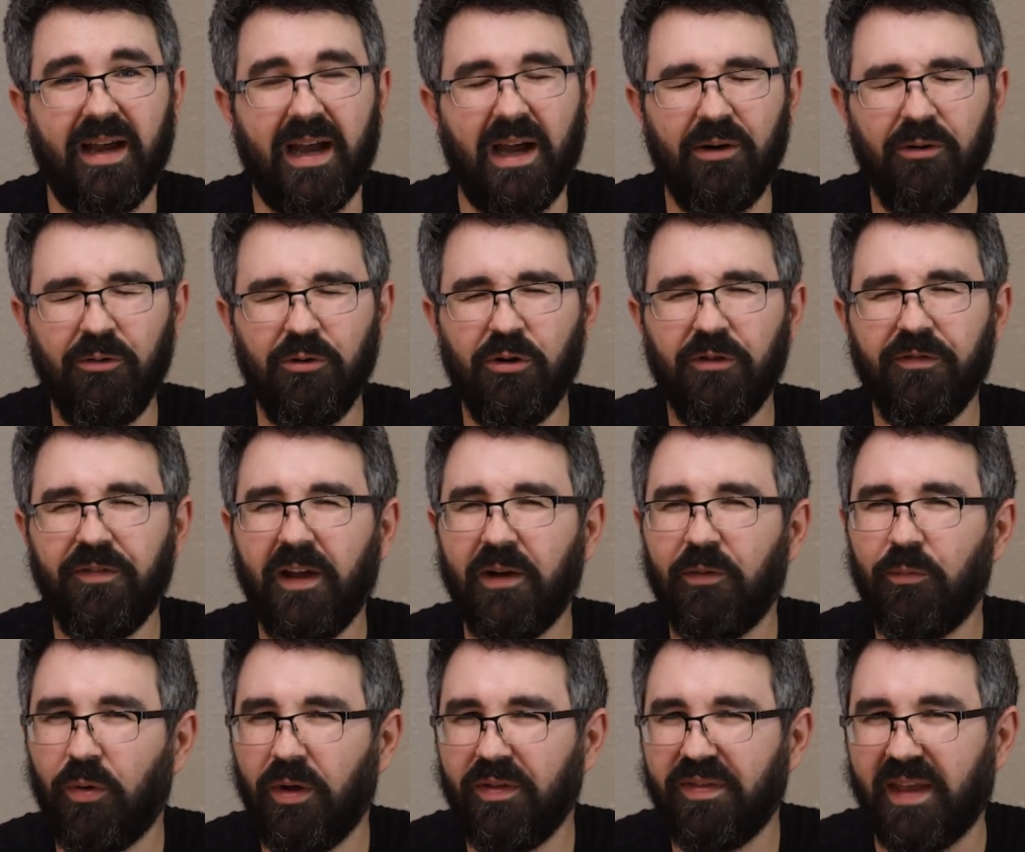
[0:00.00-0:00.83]
I don't know if
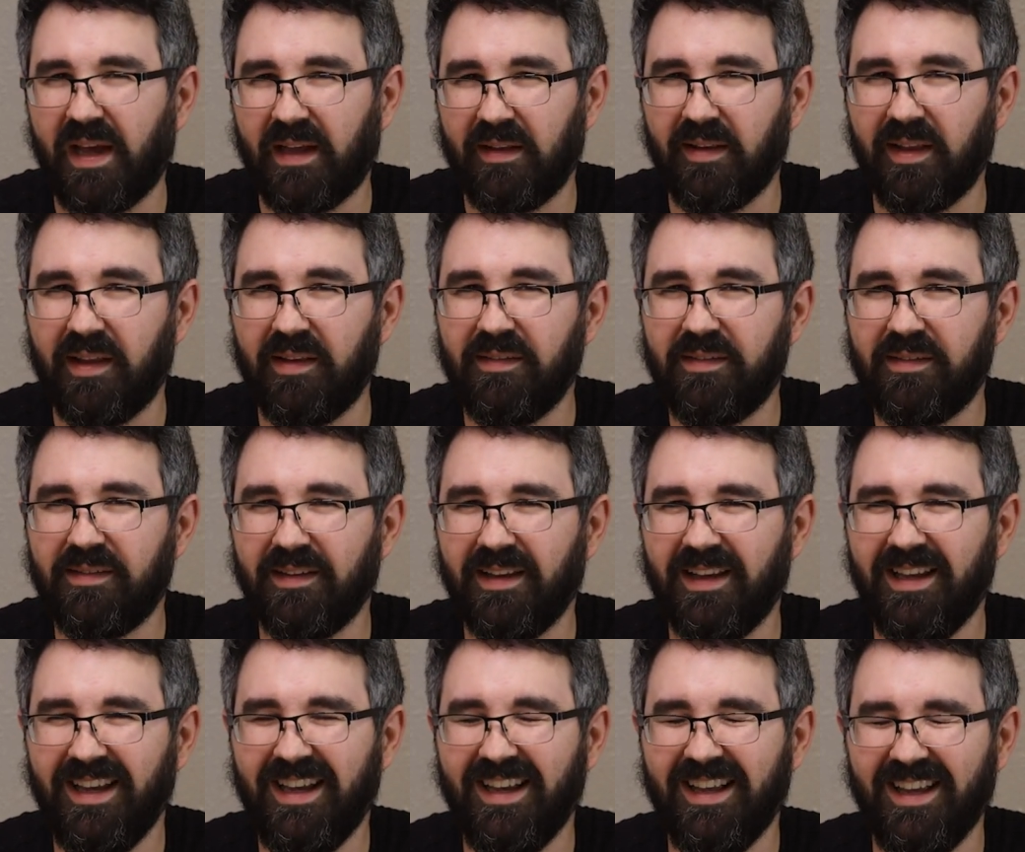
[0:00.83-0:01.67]
I'd want that lens.
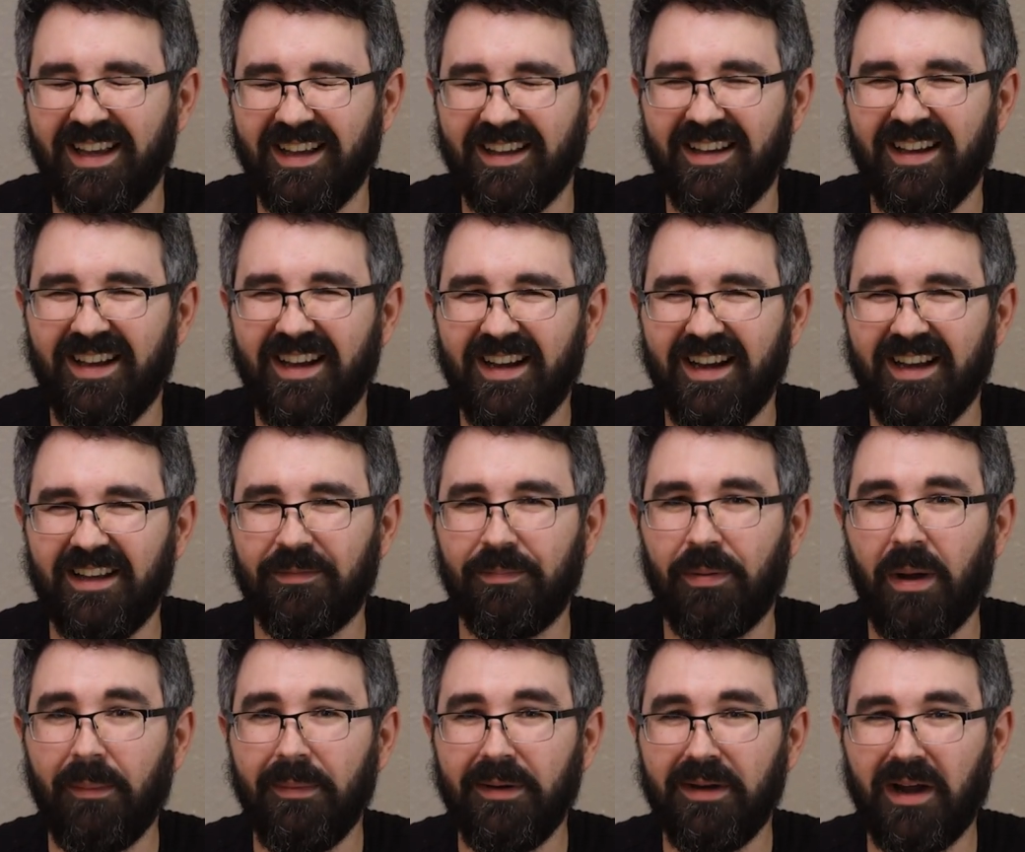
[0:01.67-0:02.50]
It's
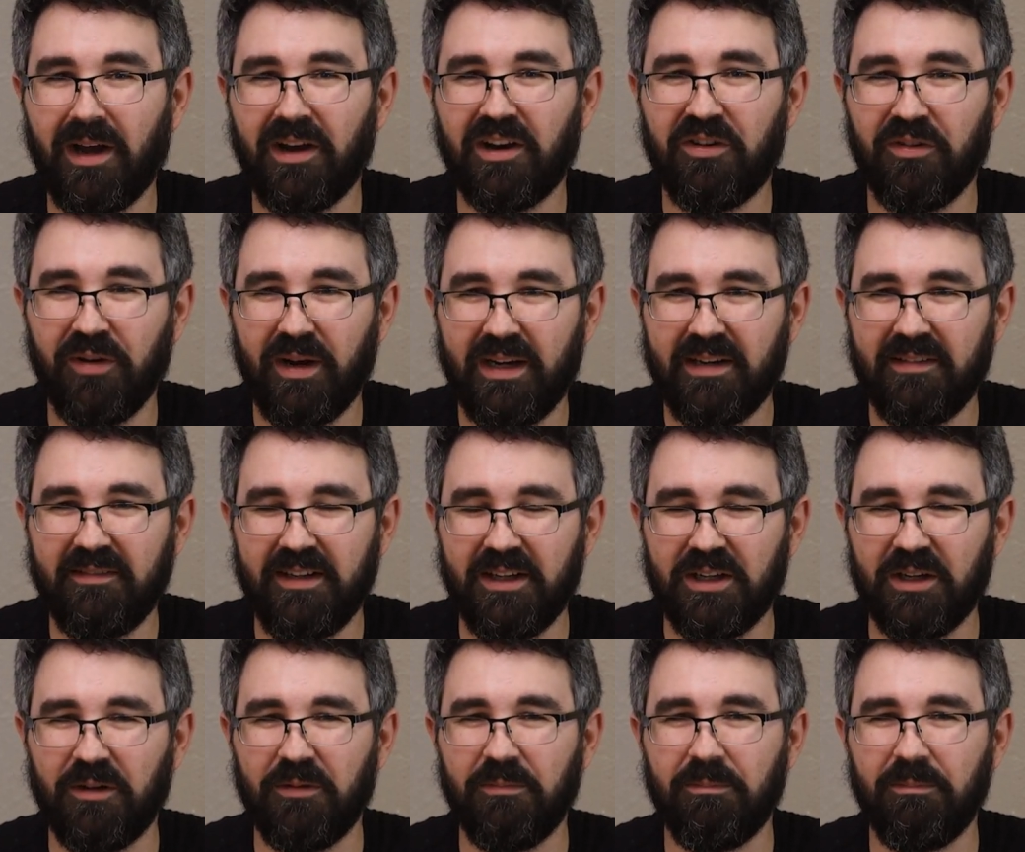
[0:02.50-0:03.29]
probably not great,